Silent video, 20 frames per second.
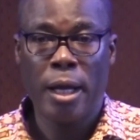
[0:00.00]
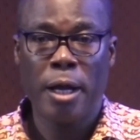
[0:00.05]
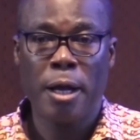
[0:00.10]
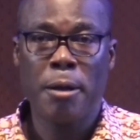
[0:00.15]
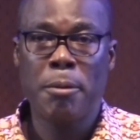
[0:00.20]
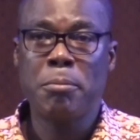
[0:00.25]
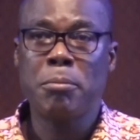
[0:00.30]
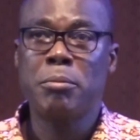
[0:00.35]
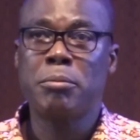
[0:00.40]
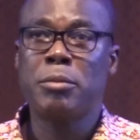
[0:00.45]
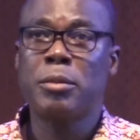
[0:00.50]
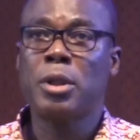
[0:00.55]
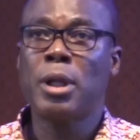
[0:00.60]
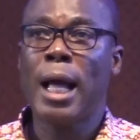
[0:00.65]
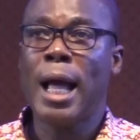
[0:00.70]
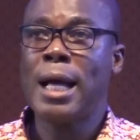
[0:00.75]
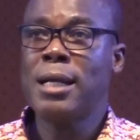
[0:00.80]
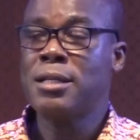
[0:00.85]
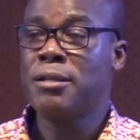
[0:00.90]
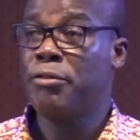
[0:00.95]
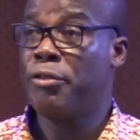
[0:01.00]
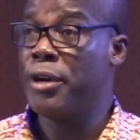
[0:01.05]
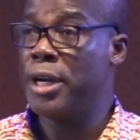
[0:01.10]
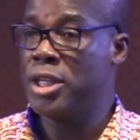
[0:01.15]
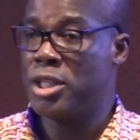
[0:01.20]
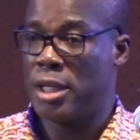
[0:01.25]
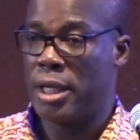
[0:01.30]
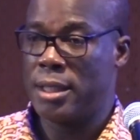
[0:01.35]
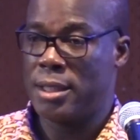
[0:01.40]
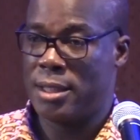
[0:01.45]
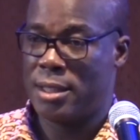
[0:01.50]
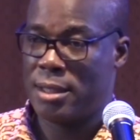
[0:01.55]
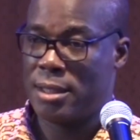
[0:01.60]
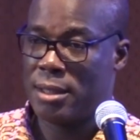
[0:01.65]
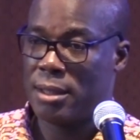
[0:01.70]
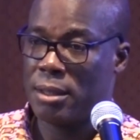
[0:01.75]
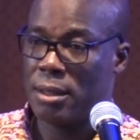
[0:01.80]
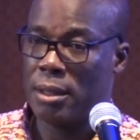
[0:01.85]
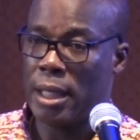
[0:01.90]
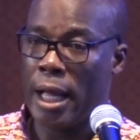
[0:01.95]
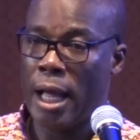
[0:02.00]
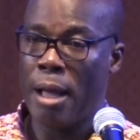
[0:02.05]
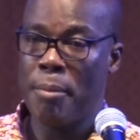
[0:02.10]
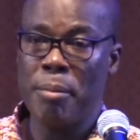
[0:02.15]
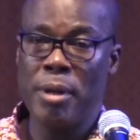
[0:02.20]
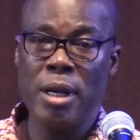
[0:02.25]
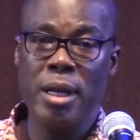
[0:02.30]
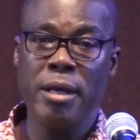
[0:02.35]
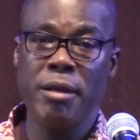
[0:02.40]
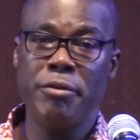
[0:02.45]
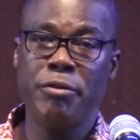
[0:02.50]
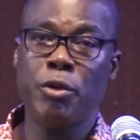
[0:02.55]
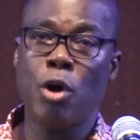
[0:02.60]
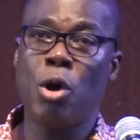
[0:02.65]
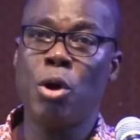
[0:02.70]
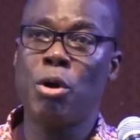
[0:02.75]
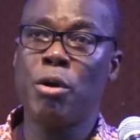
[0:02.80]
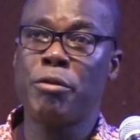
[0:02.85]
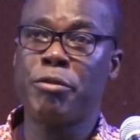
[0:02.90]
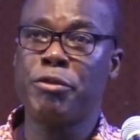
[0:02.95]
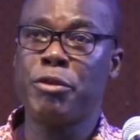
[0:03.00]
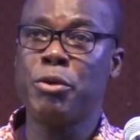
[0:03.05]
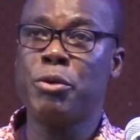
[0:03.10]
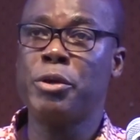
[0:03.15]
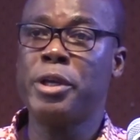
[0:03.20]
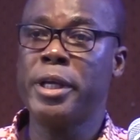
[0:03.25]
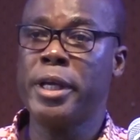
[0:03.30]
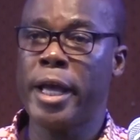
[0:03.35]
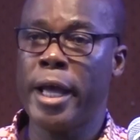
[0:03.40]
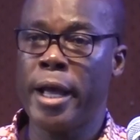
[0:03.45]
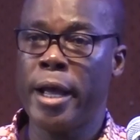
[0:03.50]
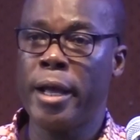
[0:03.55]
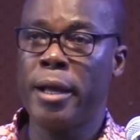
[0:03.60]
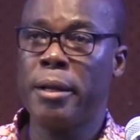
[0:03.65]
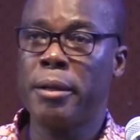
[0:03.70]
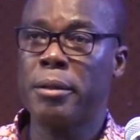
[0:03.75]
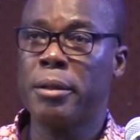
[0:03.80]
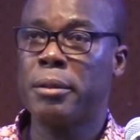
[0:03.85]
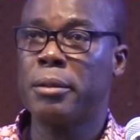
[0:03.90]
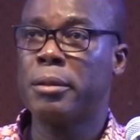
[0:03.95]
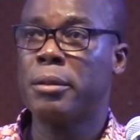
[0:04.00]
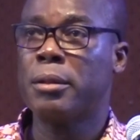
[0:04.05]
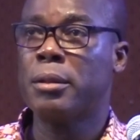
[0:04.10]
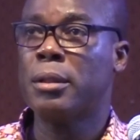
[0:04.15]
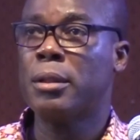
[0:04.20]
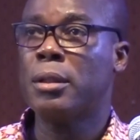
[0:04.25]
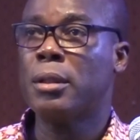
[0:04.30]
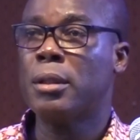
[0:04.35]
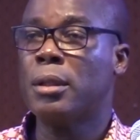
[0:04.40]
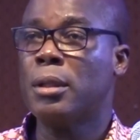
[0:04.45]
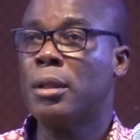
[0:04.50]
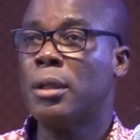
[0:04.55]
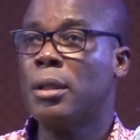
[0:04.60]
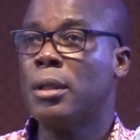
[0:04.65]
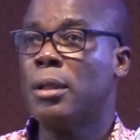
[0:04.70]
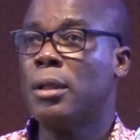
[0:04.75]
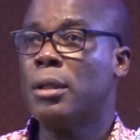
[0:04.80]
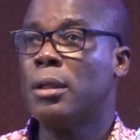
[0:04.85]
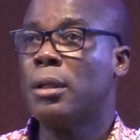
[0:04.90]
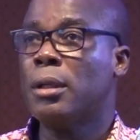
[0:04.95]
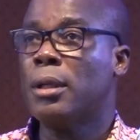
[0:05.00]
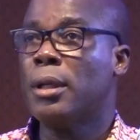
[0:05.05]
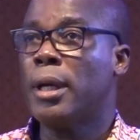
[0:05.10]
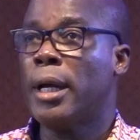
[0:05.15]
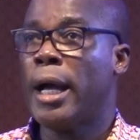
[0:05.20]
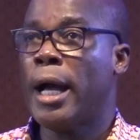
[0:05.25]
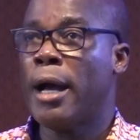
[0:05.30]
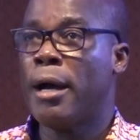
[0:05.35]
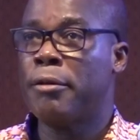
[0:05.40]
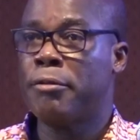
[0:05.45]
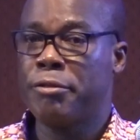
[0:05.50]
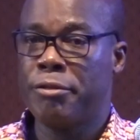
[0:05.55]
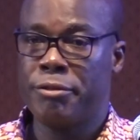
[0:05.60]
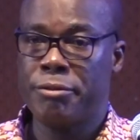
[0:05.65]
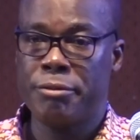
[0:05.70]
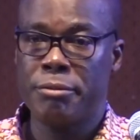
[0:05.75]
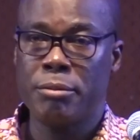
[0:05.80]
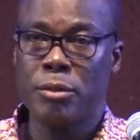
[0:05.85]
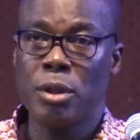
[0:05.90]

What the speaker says: as freshers, I believe all of you here have